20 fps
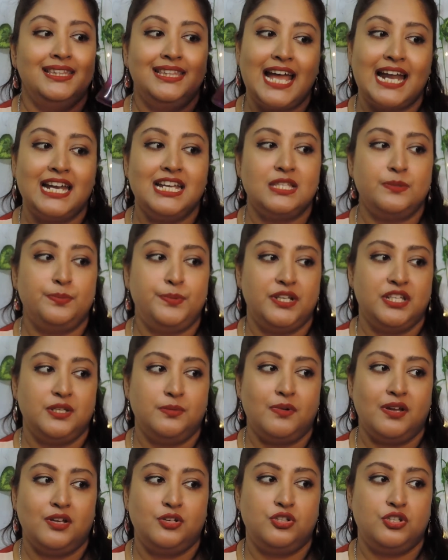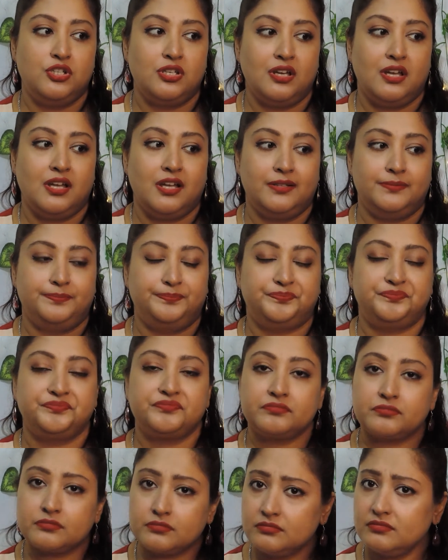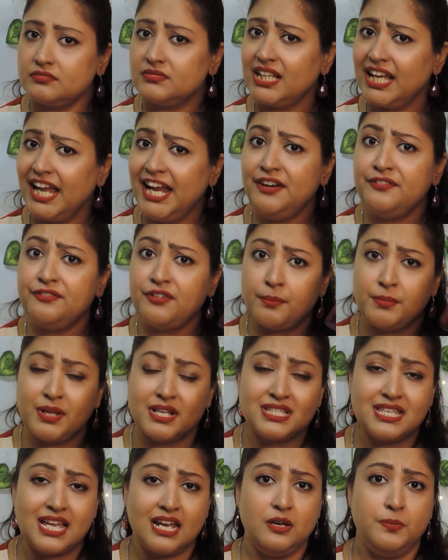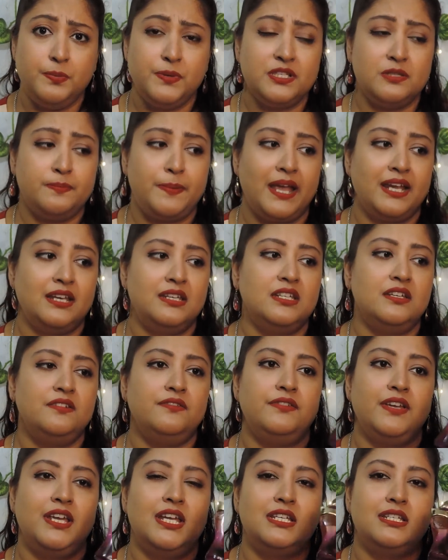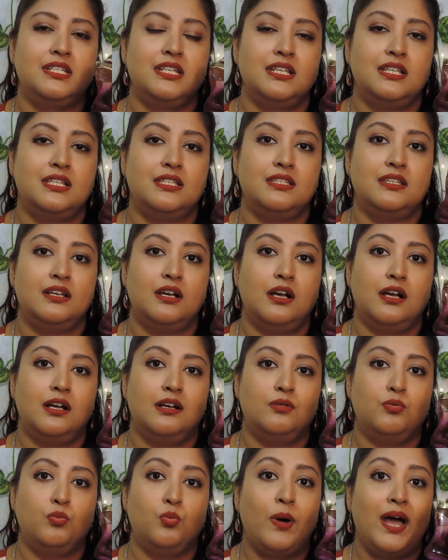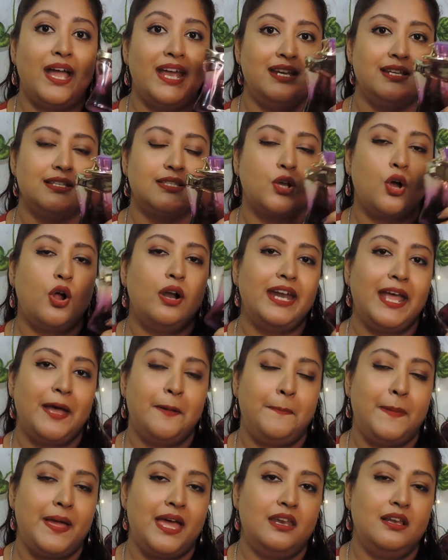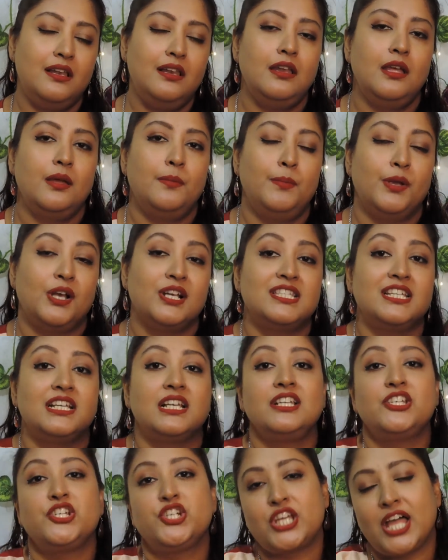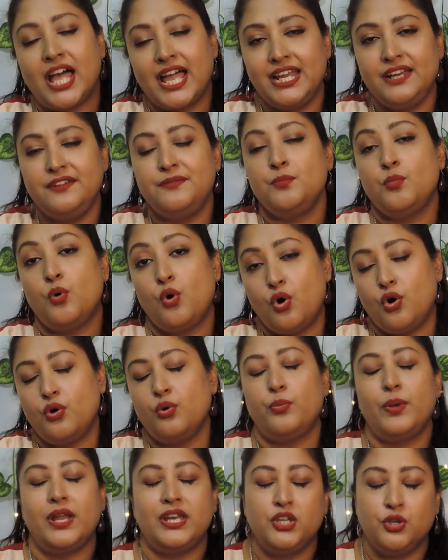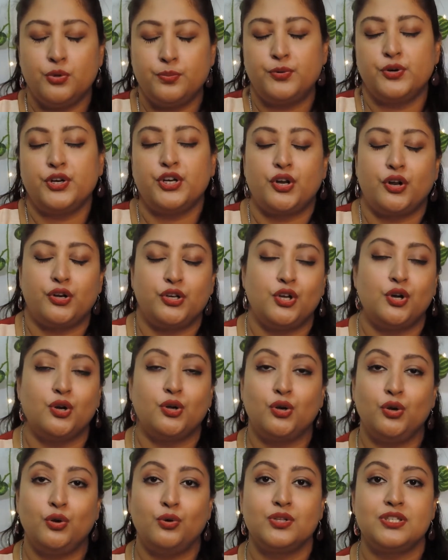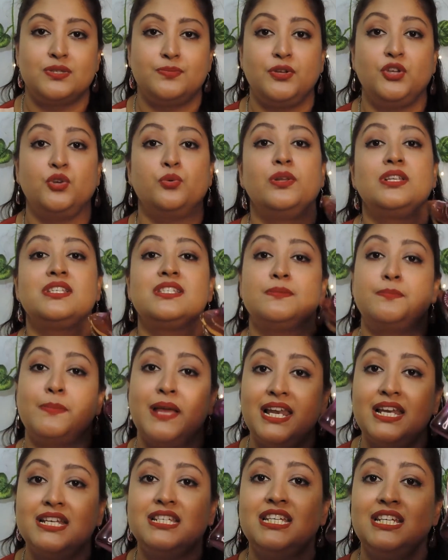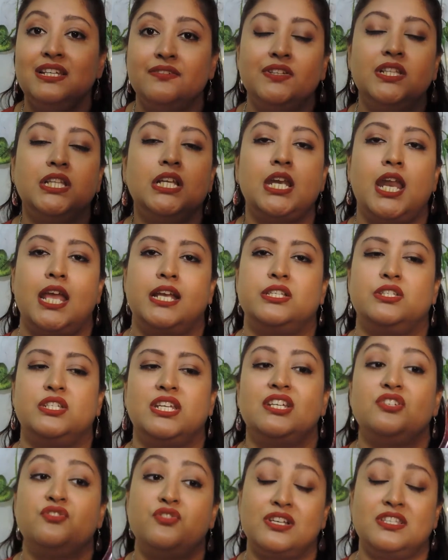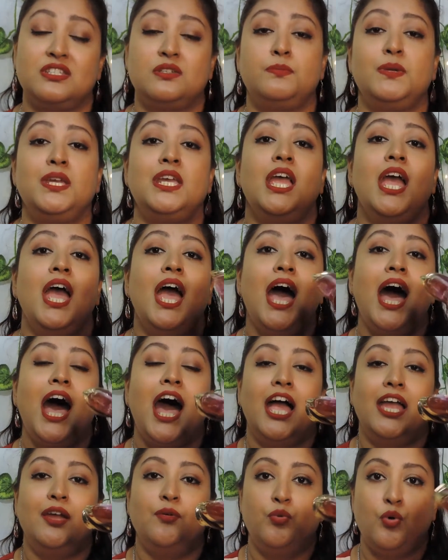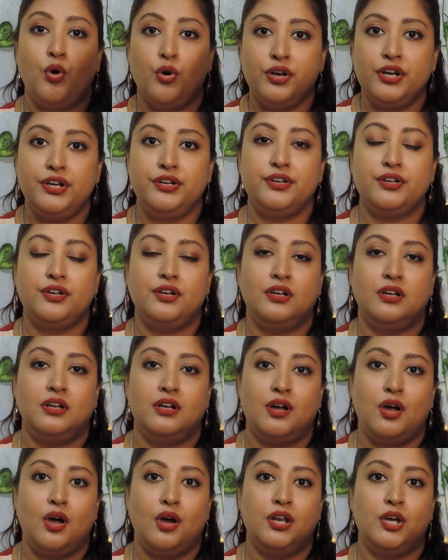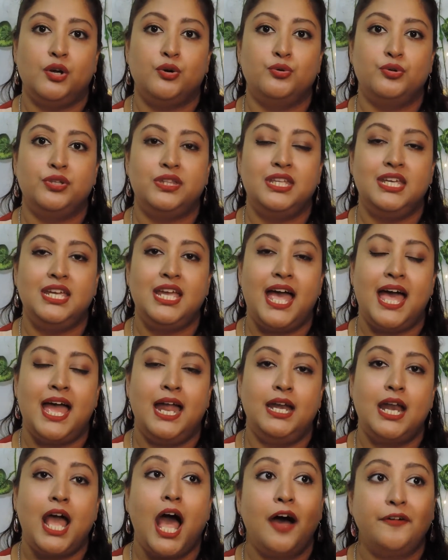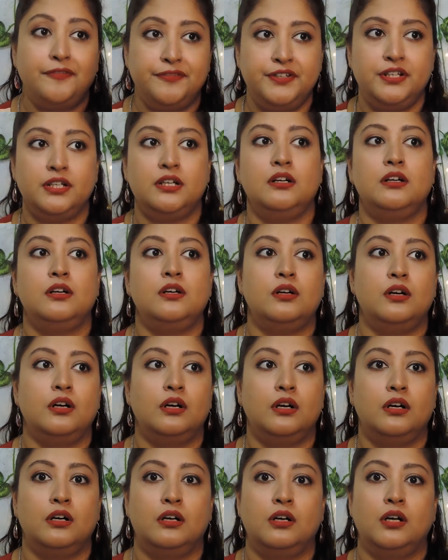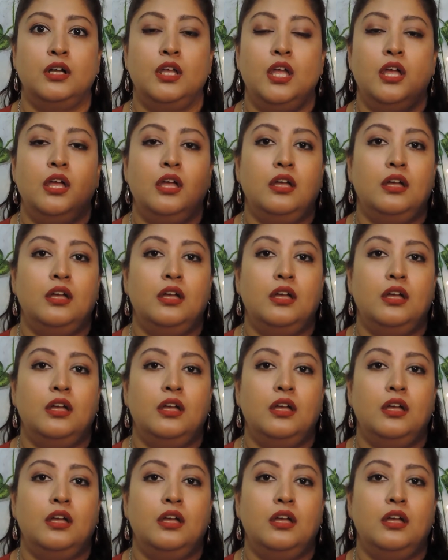that is pretty much it from the scent perspective. It is why it is called apparel, because it will shine more when you put it on your clothes. You will smell it even the next day. Trust me, I wore it on a kurti, and after